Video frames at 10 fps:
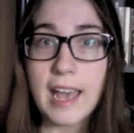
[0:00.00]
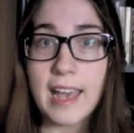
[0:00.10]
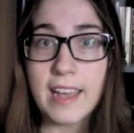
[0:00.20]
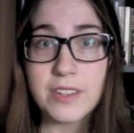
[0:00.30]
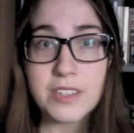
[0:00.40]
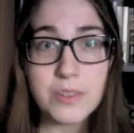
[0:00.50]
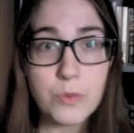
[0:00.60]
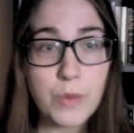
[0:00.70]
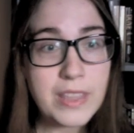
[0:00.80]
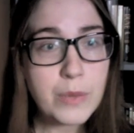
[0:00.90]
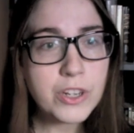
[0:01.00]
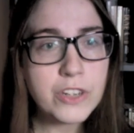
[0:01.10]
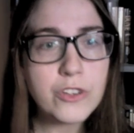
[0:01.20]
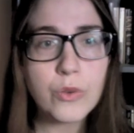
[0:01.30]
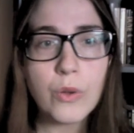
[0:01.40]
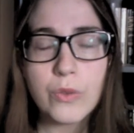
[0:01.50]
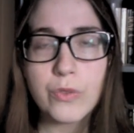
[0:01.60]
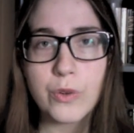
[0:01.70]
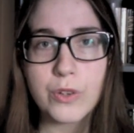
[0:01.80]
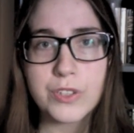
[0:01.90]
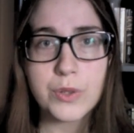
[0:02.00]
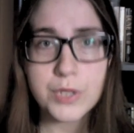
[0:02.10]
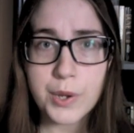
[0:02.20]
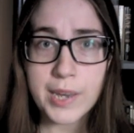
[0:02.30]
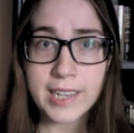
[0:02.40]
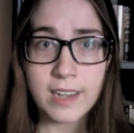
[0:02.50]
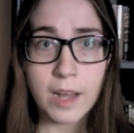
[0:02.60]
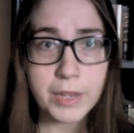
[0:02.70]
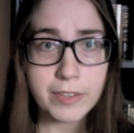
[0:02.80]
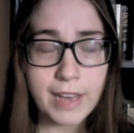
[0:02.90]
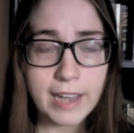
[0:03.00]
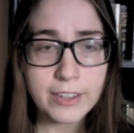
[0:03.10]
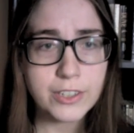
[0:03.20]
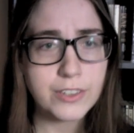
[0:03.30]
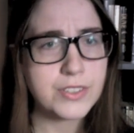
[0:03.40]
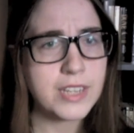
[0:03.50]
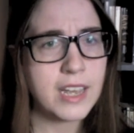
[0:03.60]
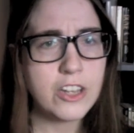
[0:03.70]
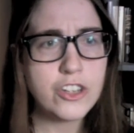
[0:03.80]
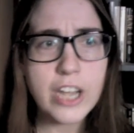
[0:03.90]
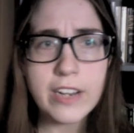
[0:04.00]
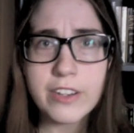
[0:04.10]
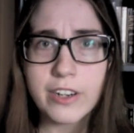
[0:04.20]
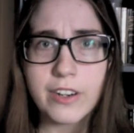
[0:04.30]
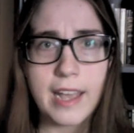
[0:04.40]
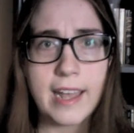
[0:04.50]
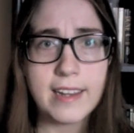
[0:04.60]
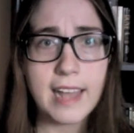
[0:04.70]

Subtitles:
and when they were controlled for socioeconomic factors, gender, and